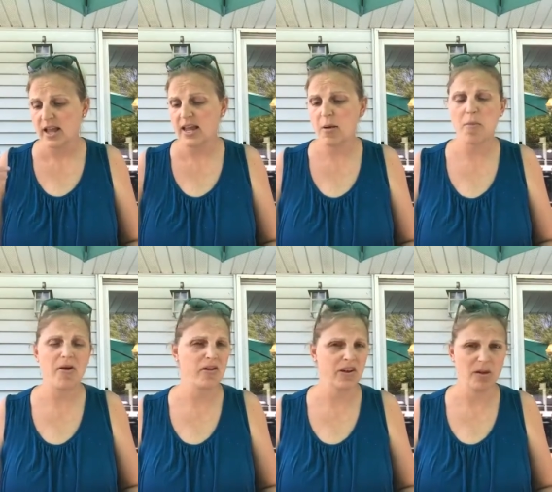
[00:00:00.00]

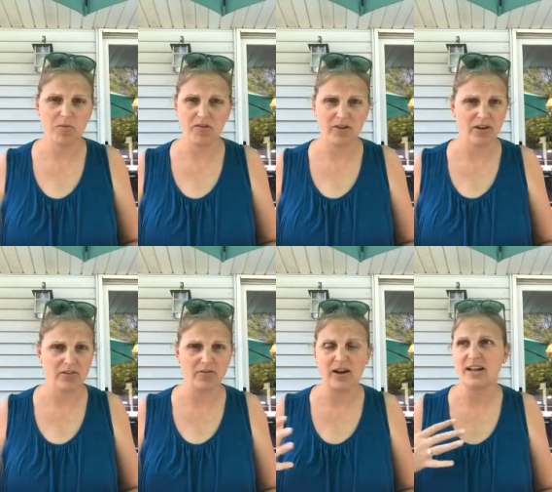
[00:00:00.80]
Chamomilla can be very
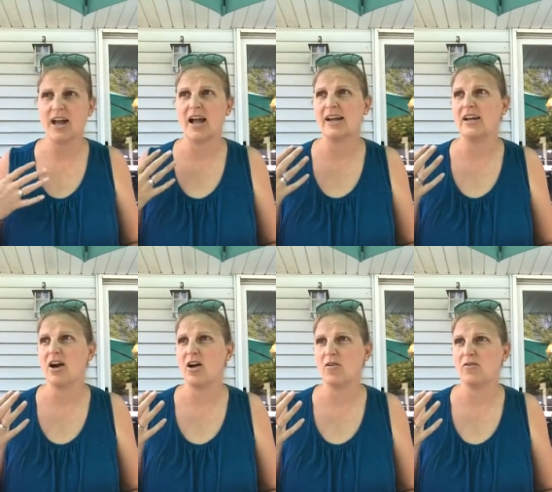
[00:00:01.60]
good for any kind
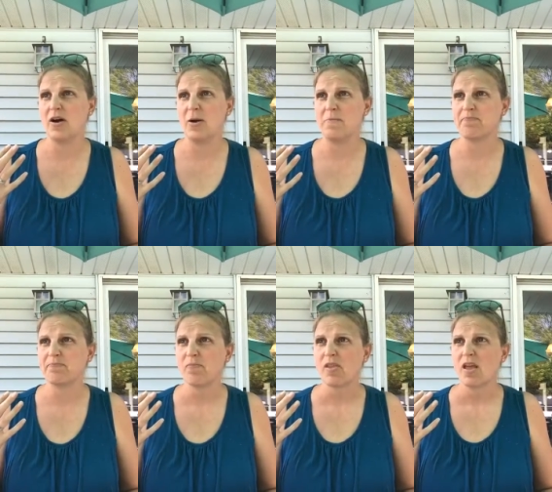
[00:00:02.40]
of
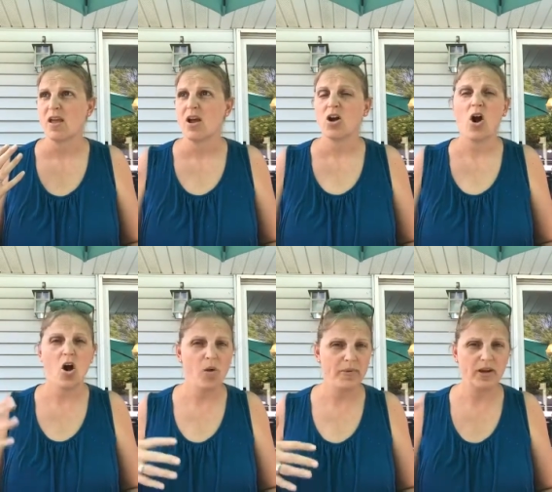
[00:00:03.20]

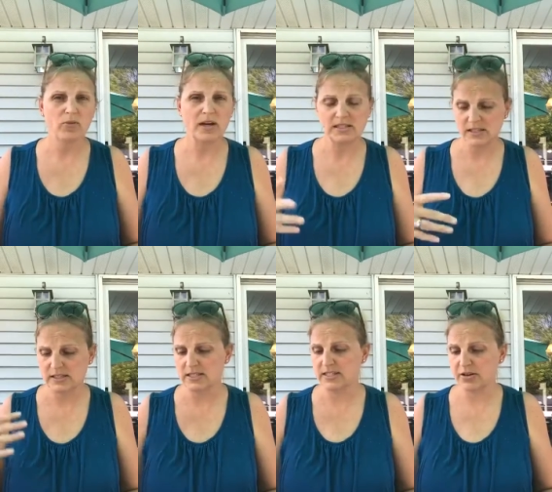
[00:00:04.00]
calming,
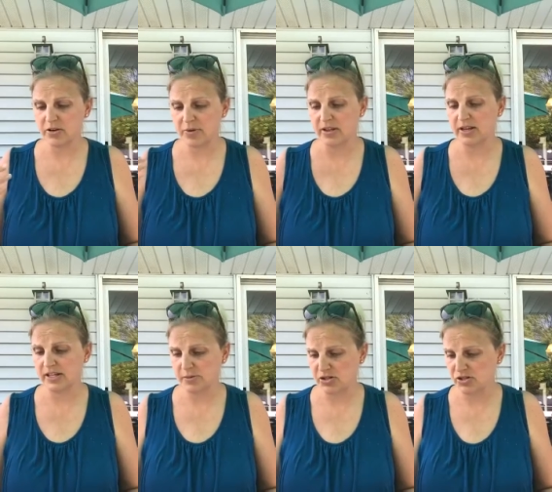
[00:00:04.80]
restlessness, irritability,
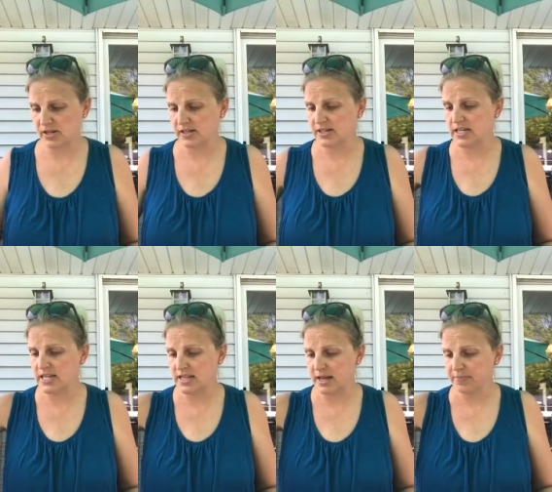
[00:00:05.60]
especially
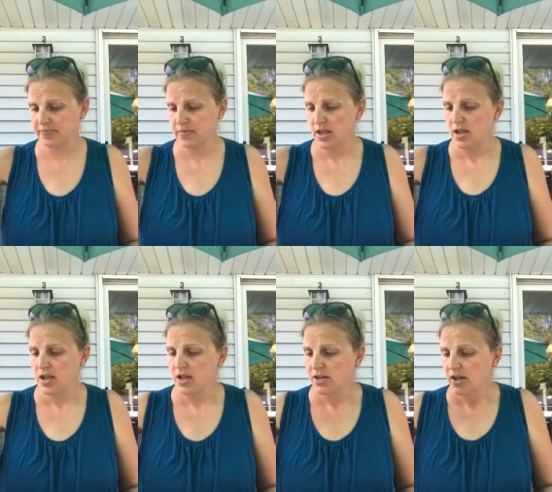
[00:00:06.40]
teething.
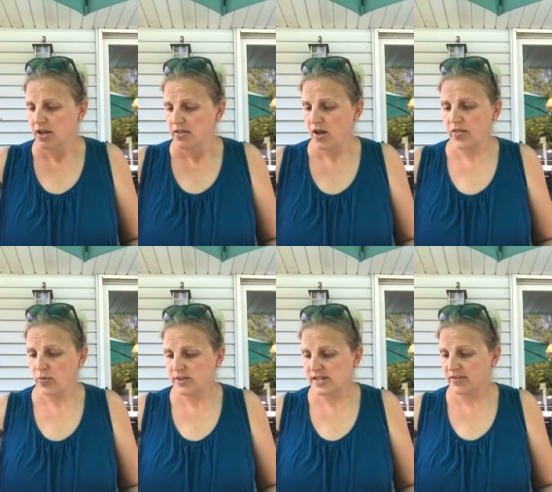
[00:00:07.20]
The other
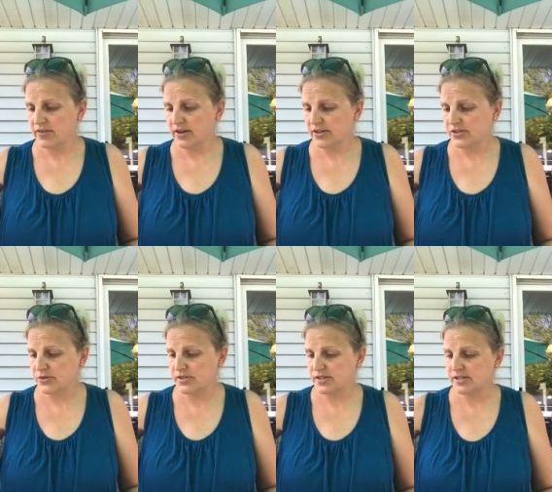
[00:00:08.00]
ones have various
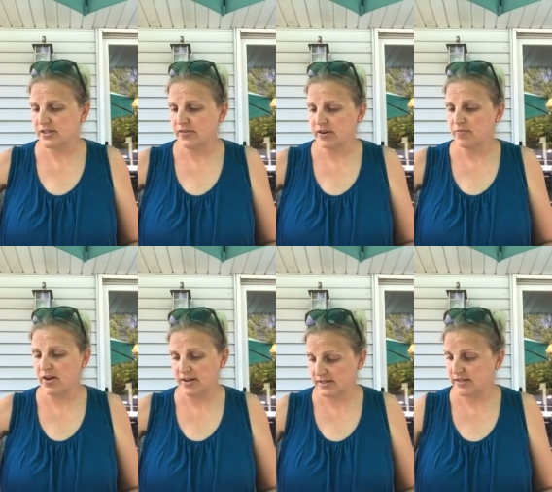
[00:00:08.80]
uses. The ferrum
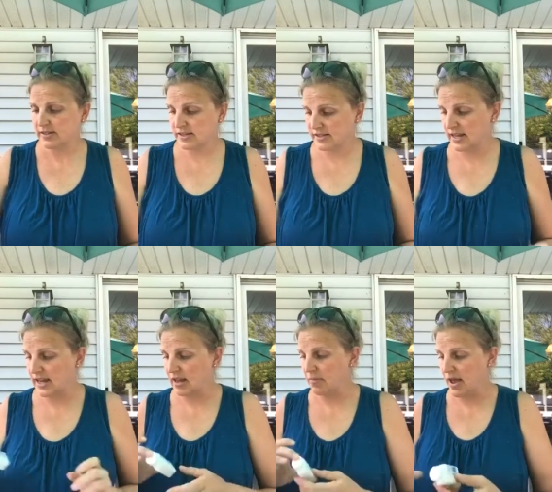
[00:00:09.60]
phos is the
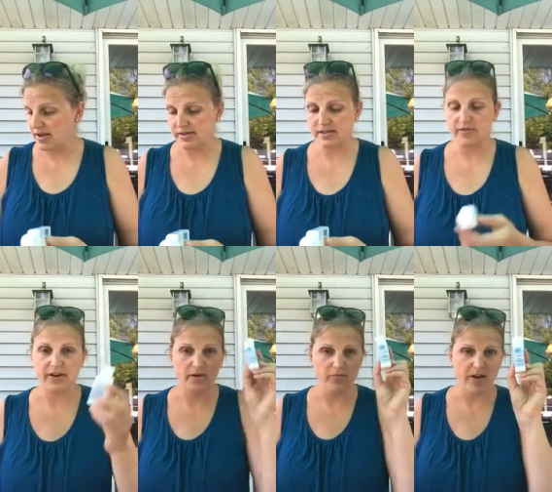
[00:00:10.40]
same as the
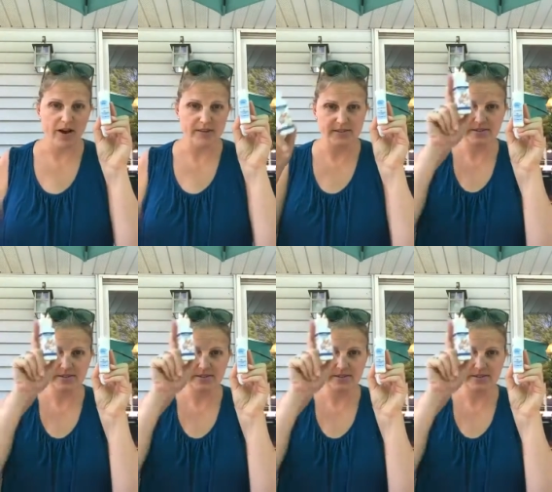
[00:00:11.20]
ferrum phos